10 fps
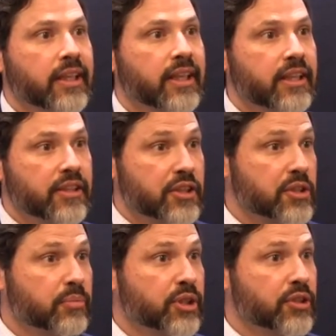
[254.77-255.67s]
In
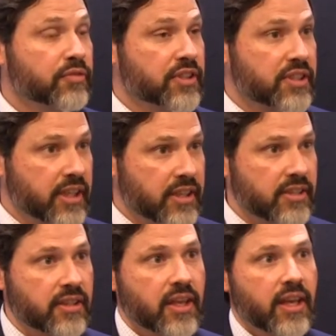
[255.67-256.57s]
addition, PDUFA
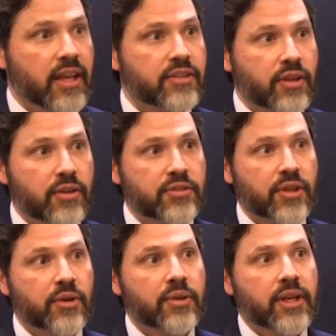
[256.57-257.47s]
6 has
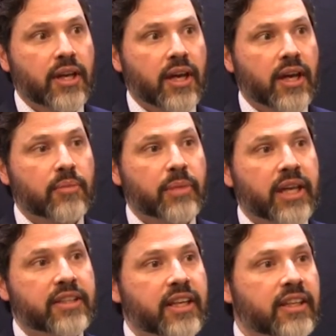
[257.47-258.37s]
also
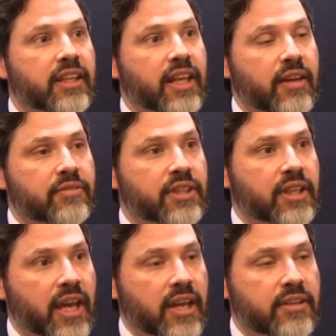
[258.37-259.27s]
mandated that
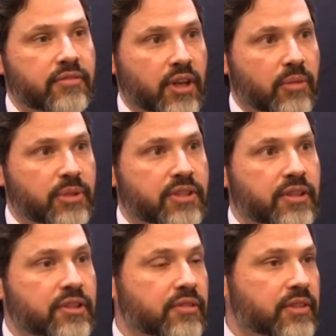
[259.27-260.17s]
FDA develop a
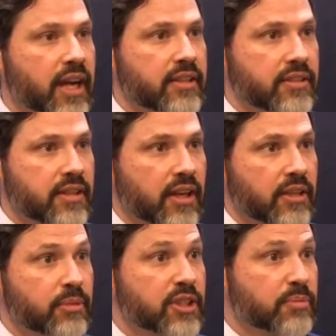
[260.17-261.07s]
series of guidance
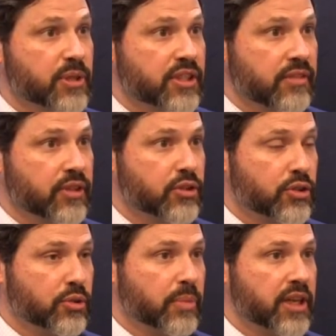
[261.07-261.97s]
documents specific
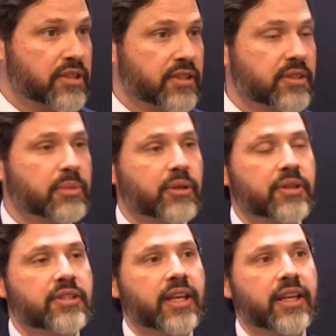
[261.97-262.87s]
to patient
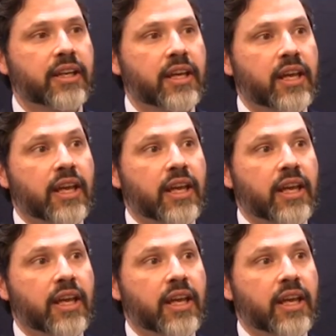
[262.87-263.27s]
experience data,